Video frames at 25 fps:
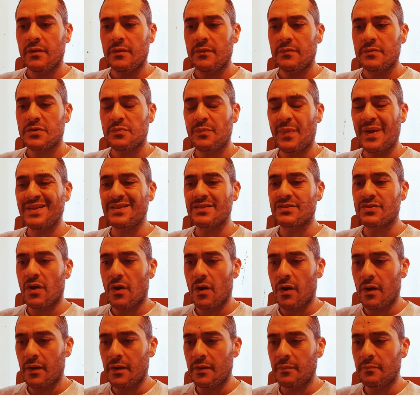spend
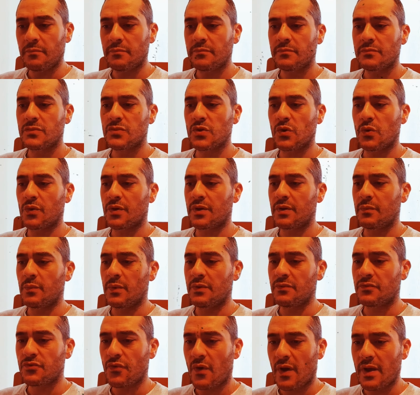time talking
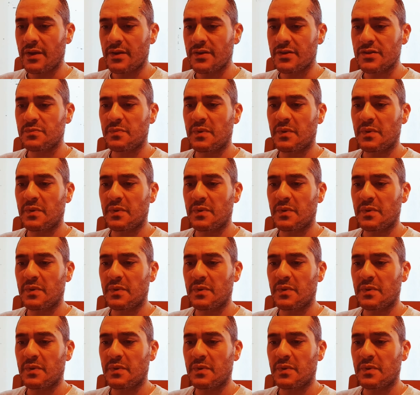with traders,